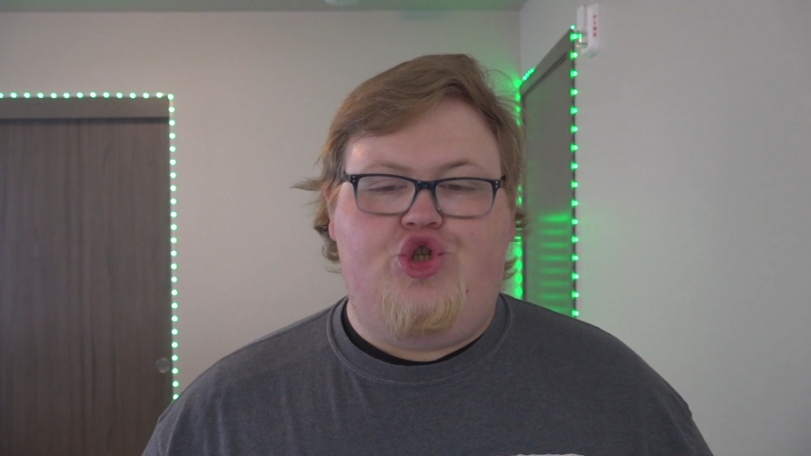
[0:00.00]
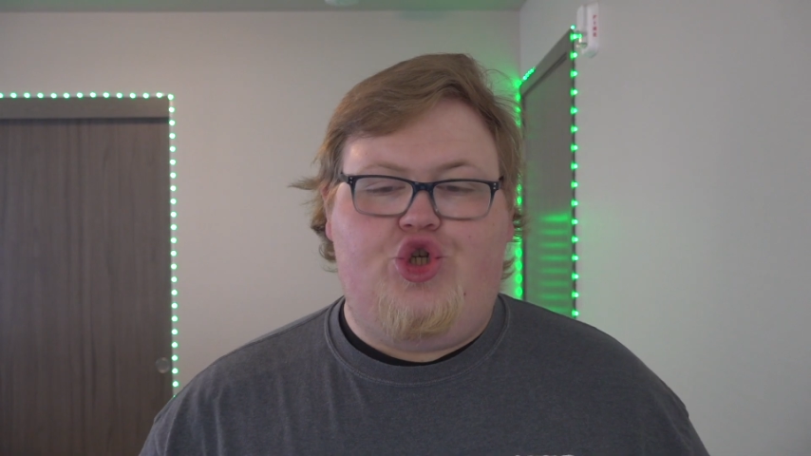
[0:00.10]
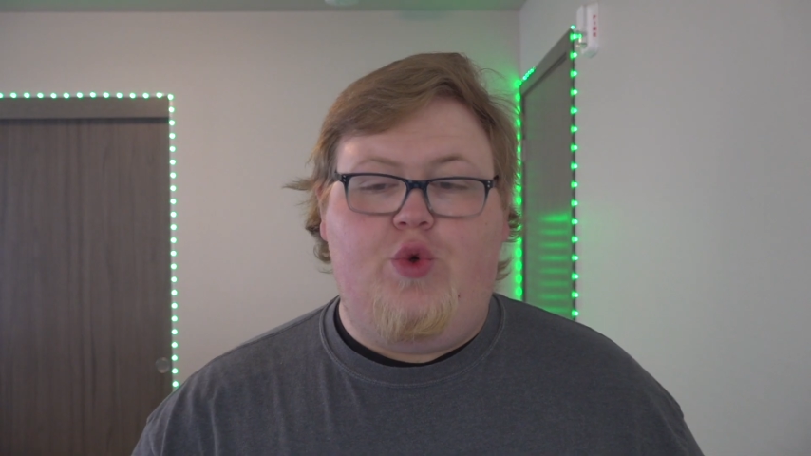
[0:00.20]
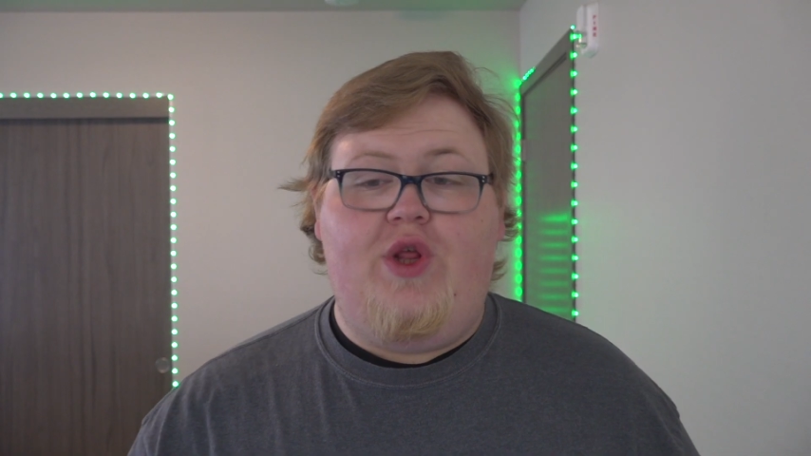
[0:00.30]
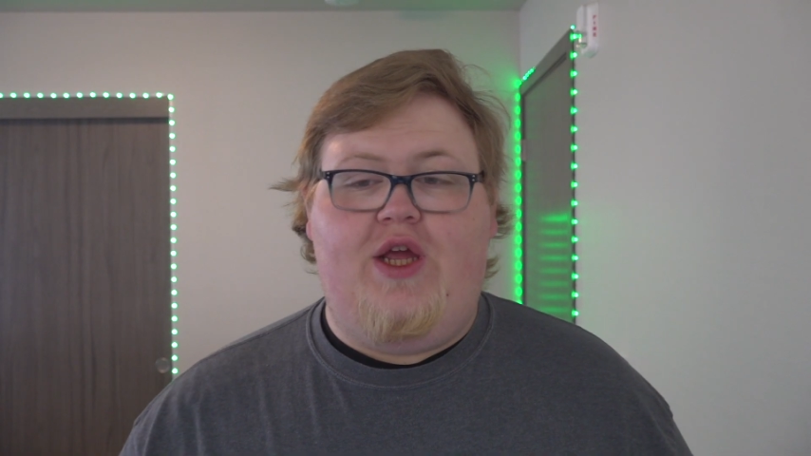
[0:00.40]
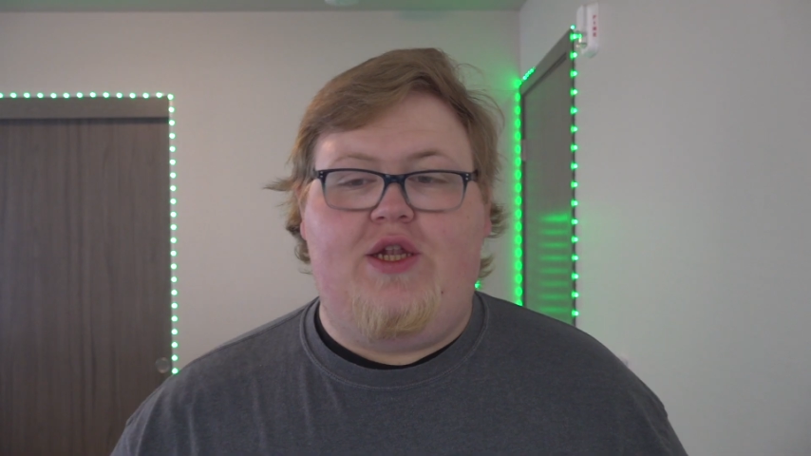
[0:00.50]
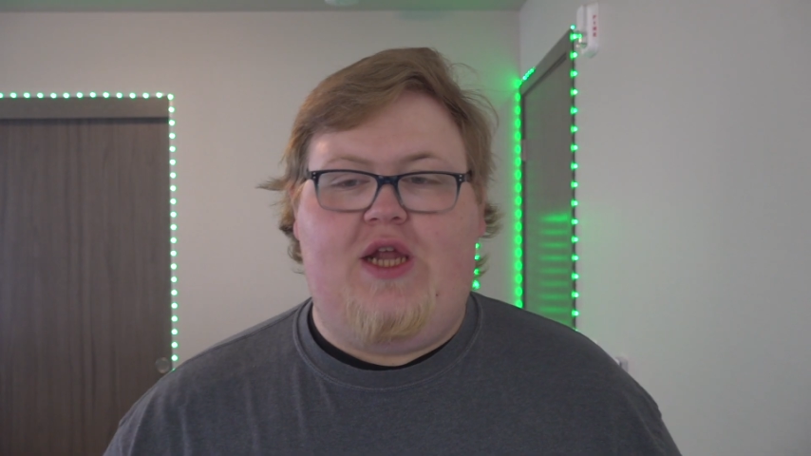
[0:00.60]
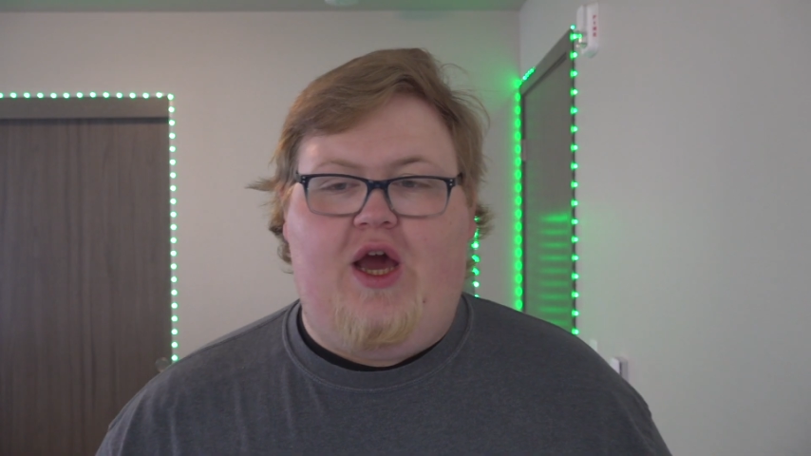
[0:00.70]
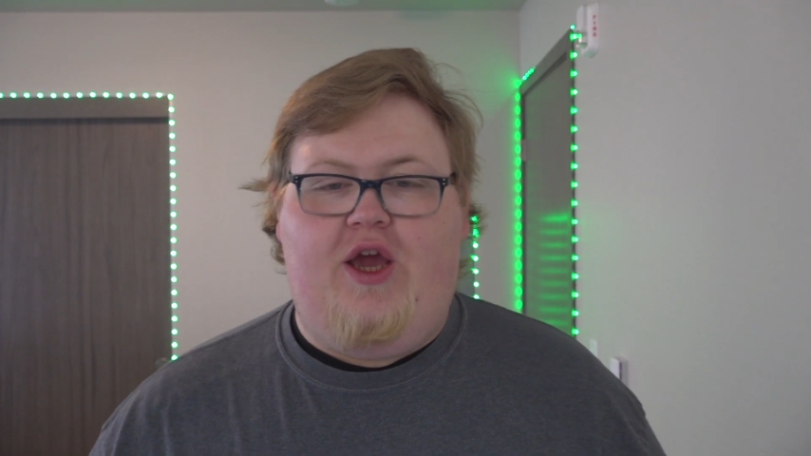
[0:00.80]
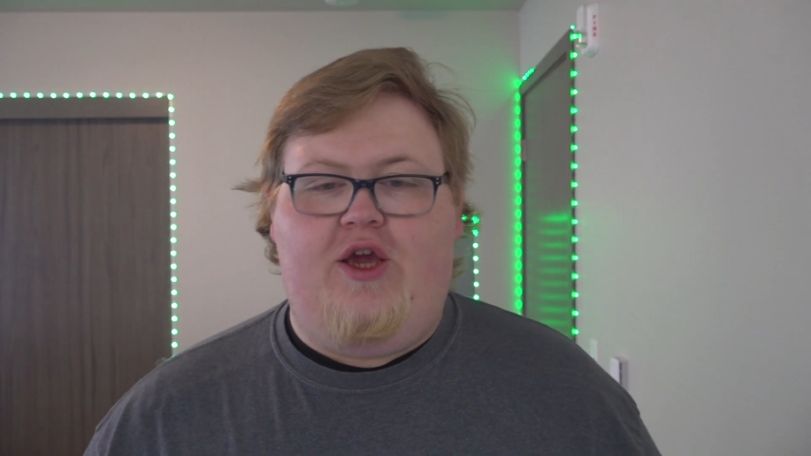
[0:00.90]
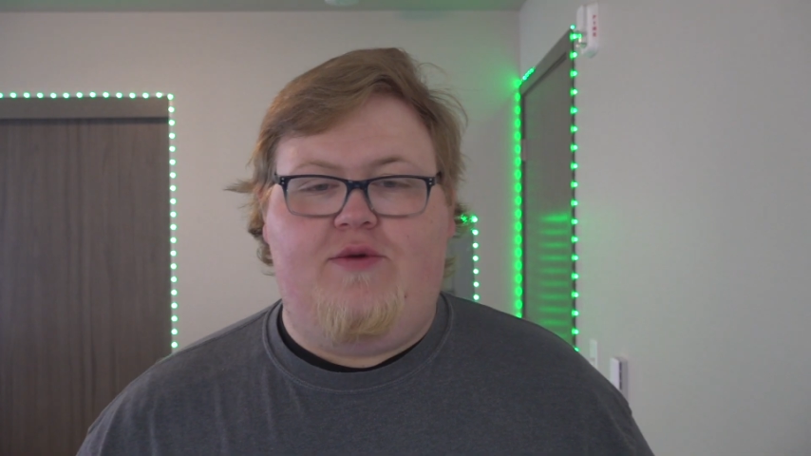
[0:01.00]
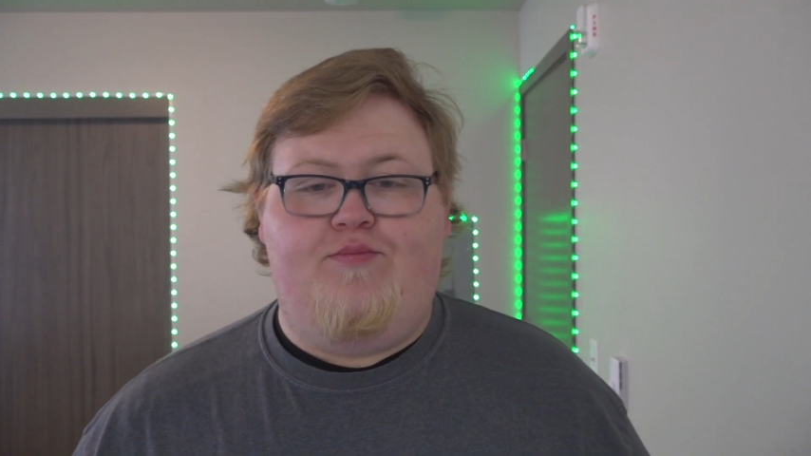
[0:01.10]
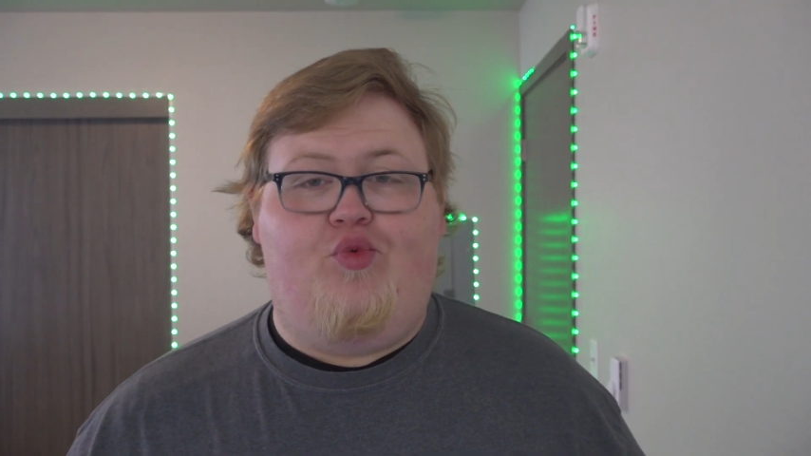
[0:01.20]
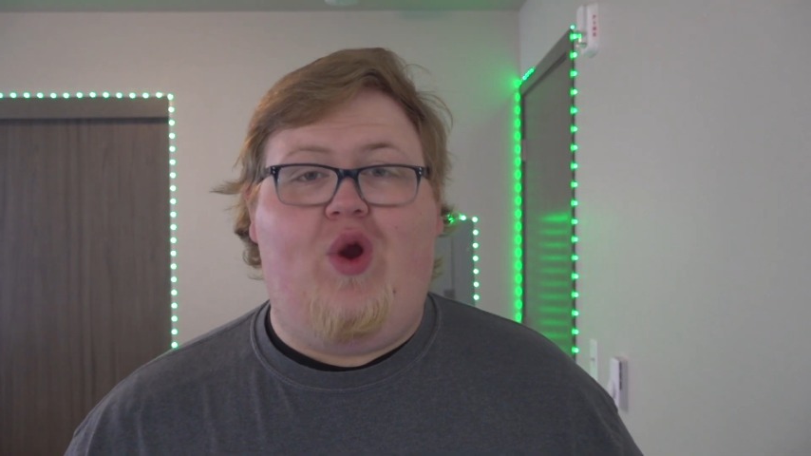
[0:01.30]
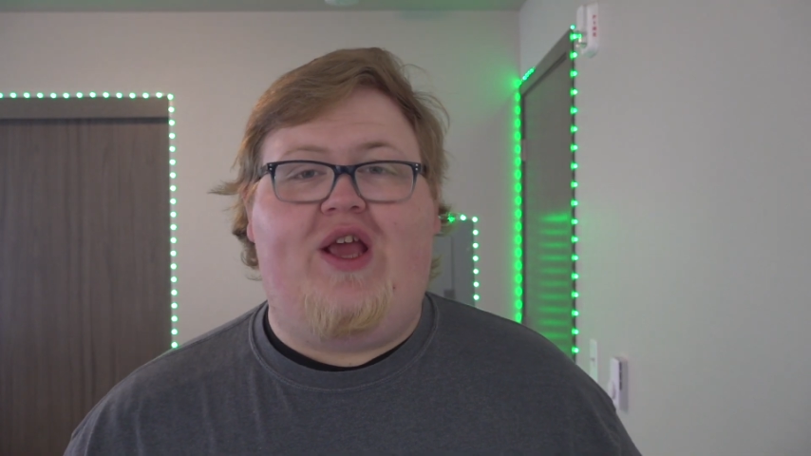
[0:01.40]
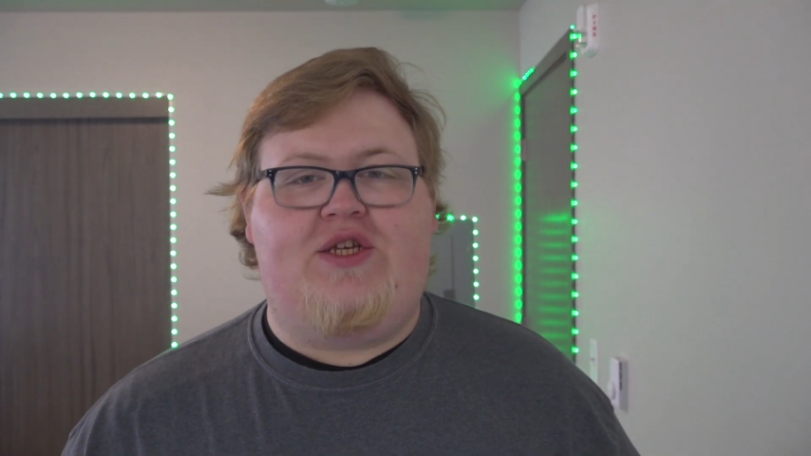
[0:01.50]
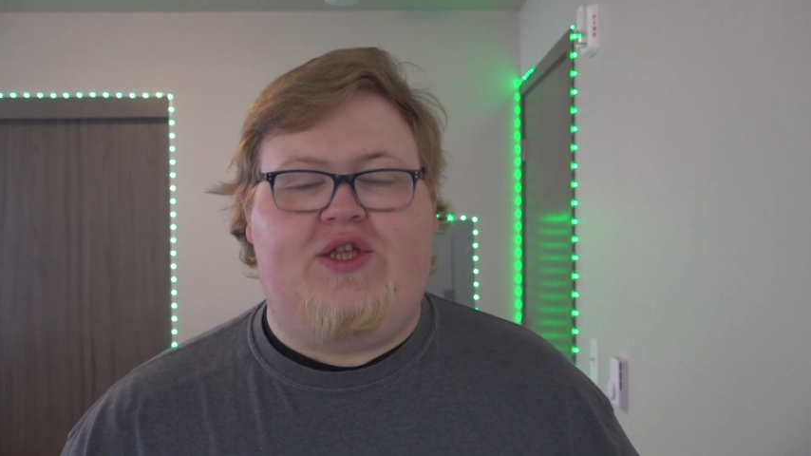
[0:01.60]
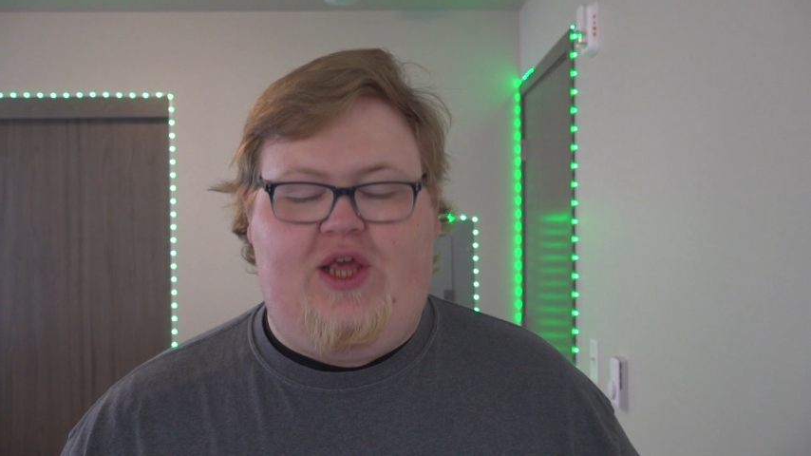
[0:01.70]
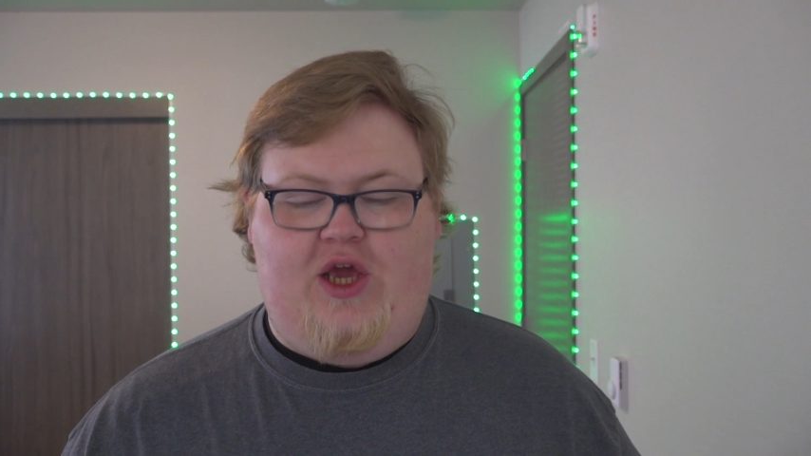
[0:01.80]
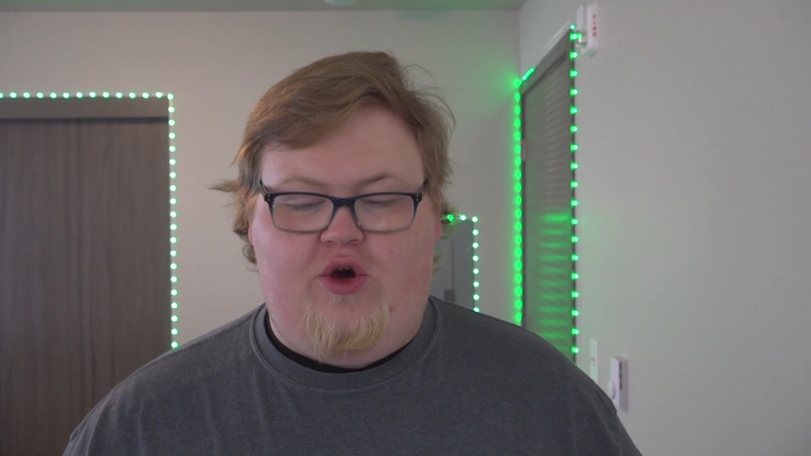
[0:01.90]
Julian dying breaks
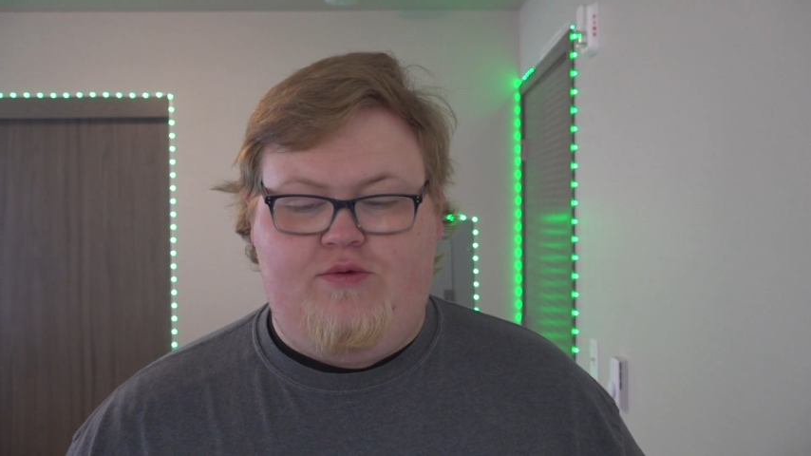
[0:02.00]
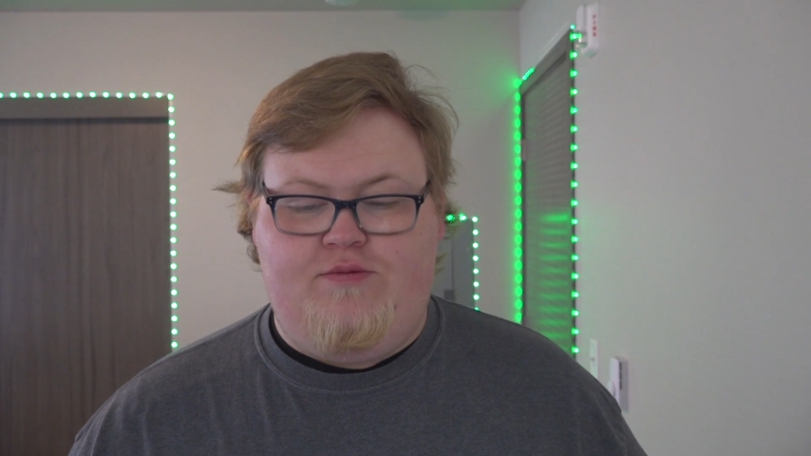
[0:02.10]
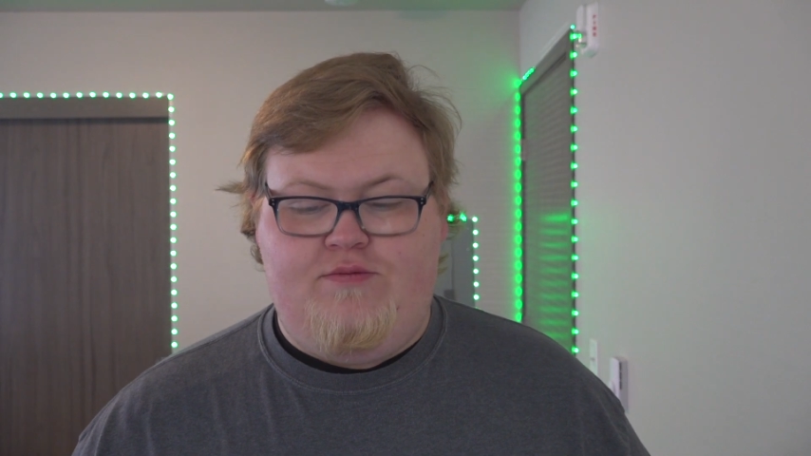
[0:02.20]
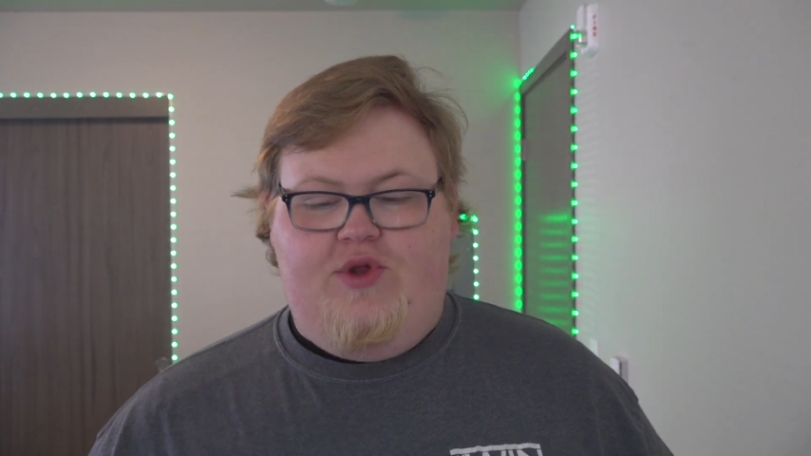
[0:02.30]
Theo.